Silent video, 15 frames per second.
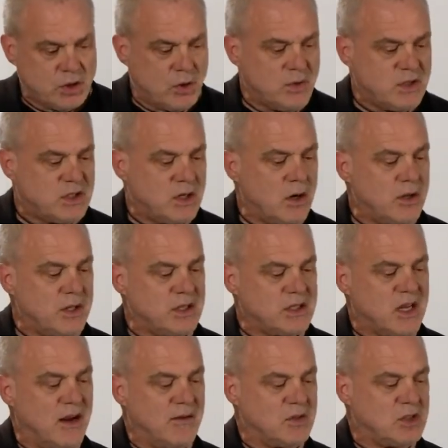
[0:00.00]
So we started this
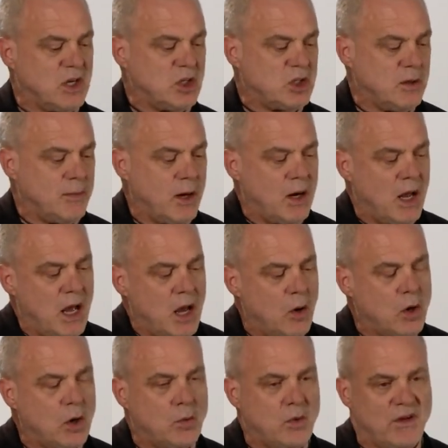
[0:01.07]
conversation about
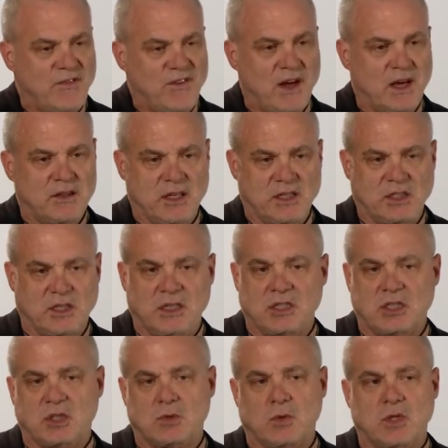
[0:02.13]
how could we affect this, and
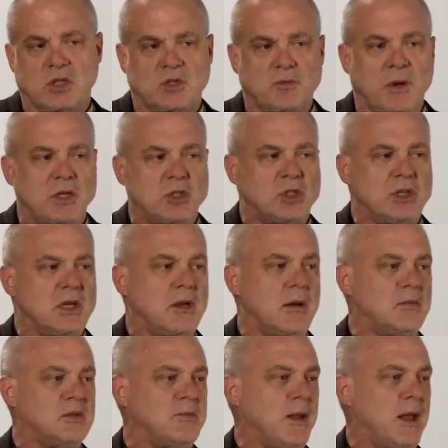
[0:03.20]
this is where the spreadsheet
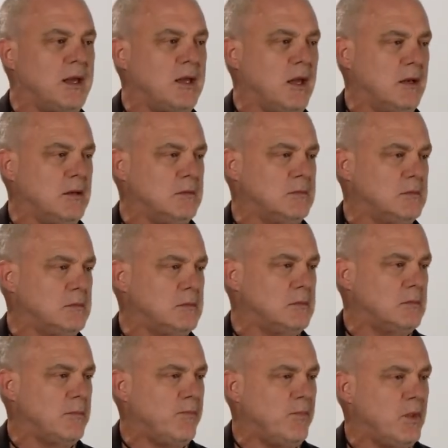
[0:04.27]
comes back in.
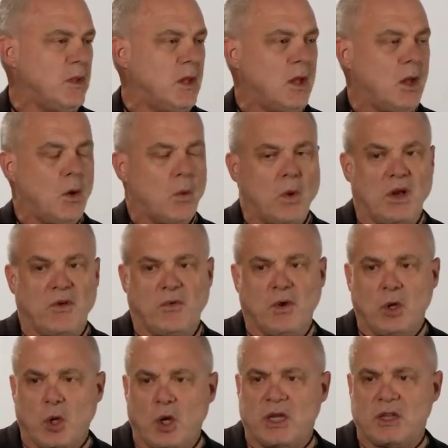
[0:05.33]
Well, if
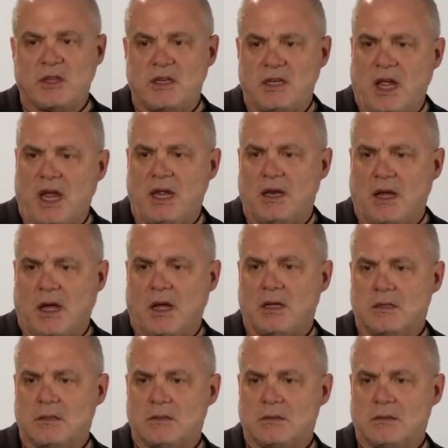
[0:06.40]
we look at the data,